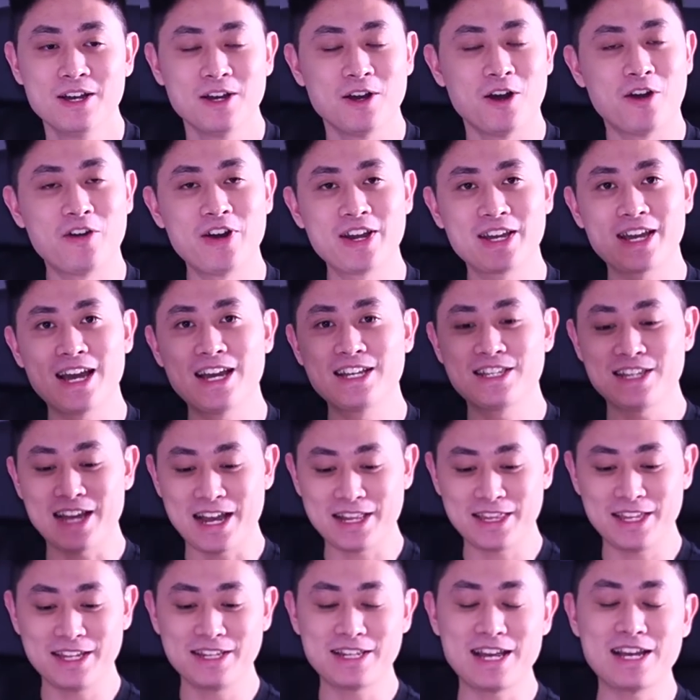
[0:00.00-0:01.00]
Alright guys, I
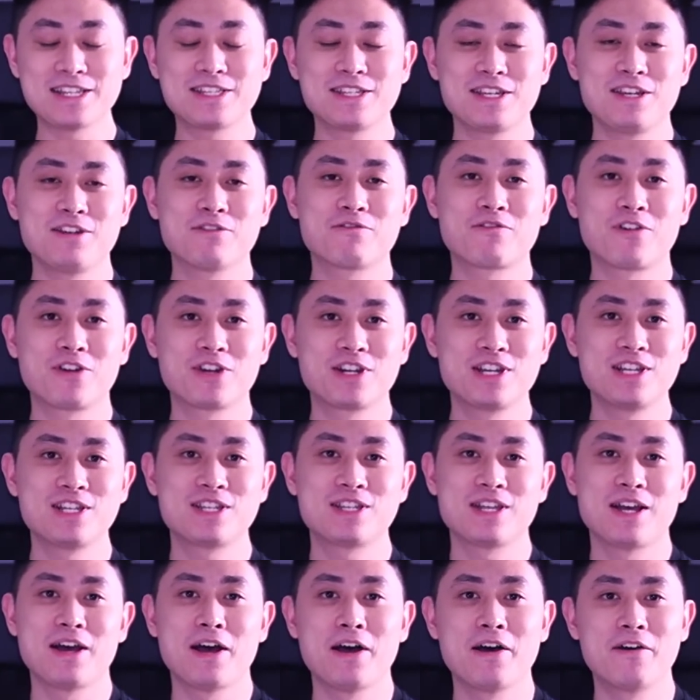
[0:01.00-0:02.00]
think that's it for
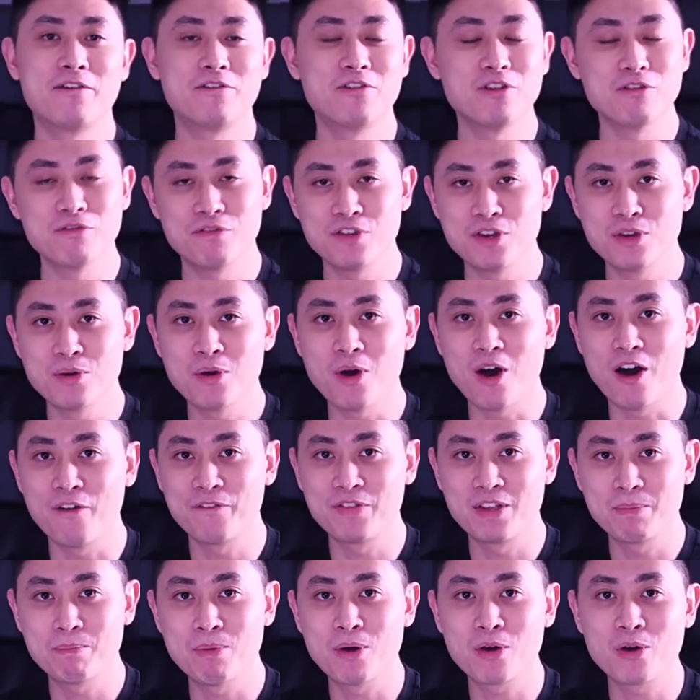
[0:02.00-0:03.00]
this review of
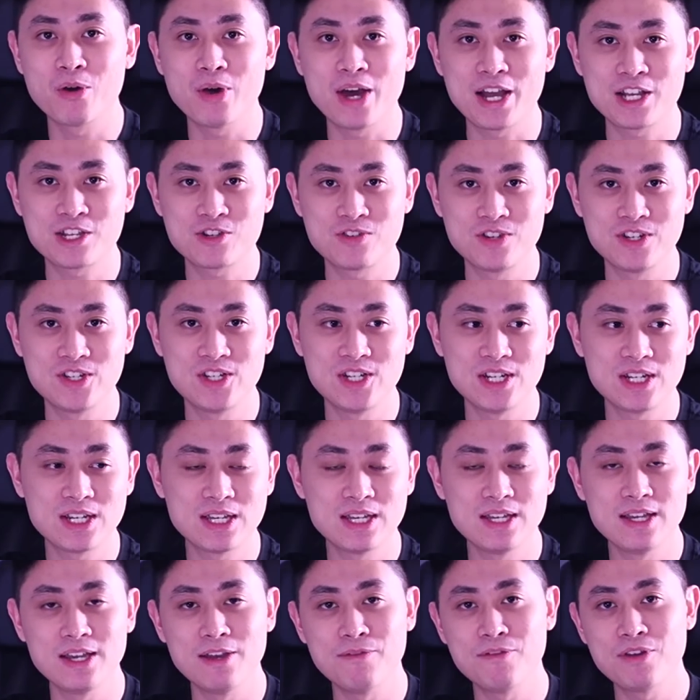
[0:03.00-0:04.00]
the Poco X3
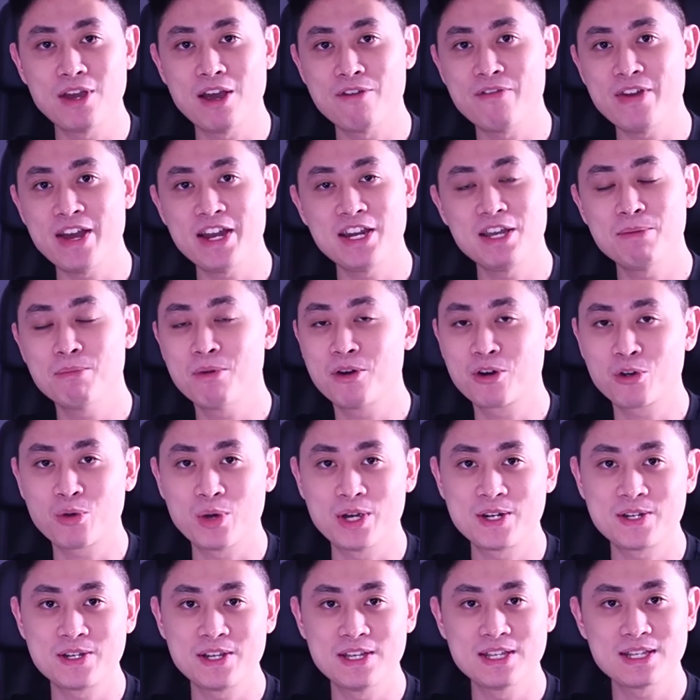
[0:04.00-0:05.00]
GT. If you have any more
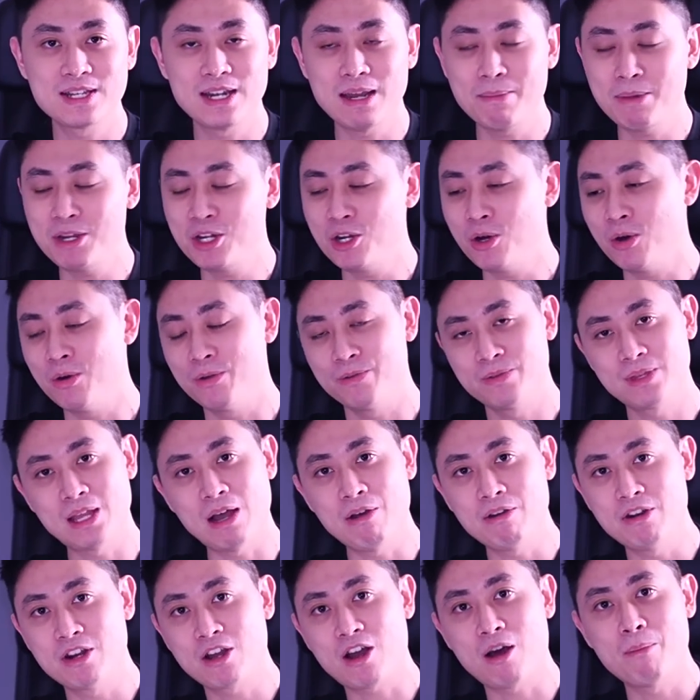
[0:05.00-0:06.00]
questions, let me know
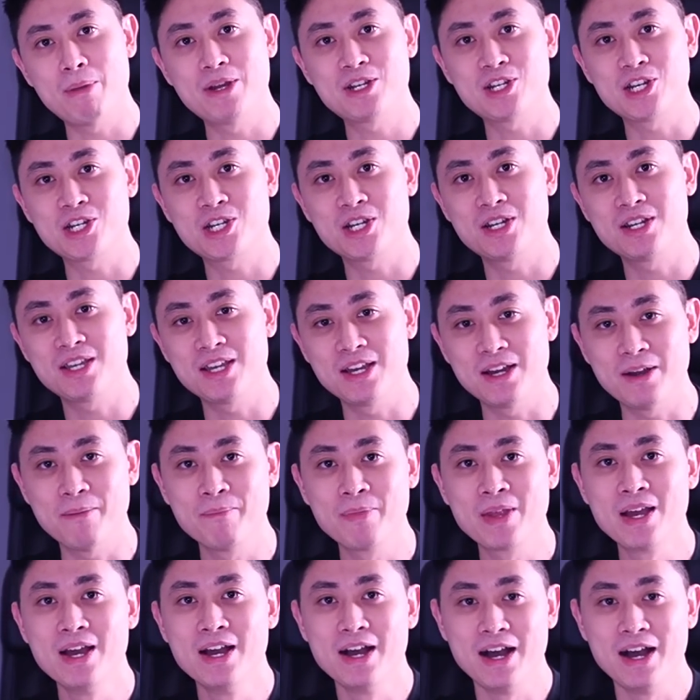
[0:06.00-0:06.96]
down in the comment section here.